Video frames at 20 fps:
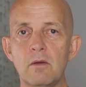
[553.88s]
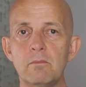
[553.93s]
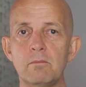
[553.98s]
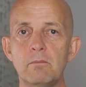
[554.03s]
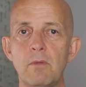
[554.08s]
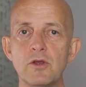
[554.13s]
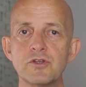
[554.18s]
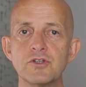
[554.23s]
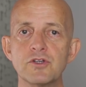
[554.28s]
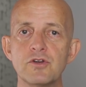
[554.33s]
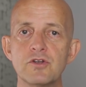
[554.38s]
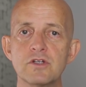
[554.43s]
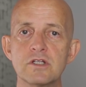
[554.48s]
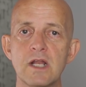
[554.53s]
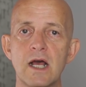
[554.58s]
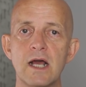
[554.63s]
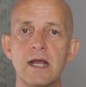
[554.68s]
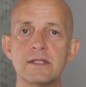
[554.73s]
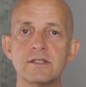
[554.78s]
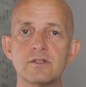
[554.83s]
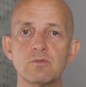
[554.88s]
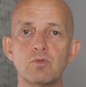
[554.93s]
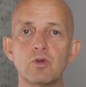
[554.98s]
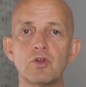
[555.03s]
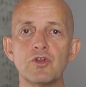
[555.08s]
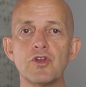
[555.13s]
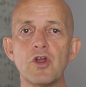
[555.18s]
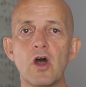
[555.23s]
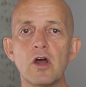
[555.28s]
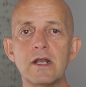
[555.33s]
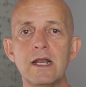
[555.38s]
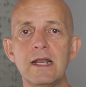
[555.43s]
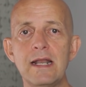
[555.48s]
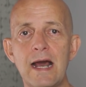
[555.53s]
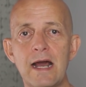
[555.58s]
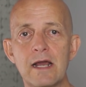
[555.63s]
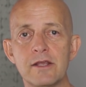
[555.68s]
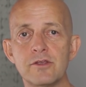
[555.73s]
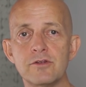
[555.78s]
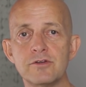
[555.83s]
Most cruise lines will not
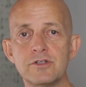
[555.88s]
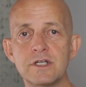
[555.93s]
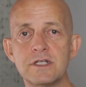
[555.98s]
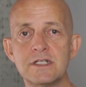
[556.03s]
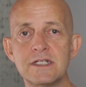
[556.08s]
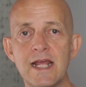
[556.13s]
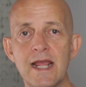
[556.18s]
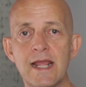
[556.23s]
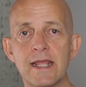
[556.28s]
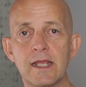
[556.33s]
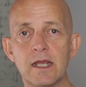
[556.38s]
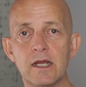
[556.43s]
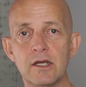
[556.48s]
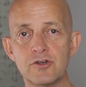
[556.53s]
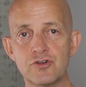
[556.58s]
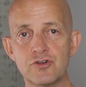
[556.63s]
allow you to take a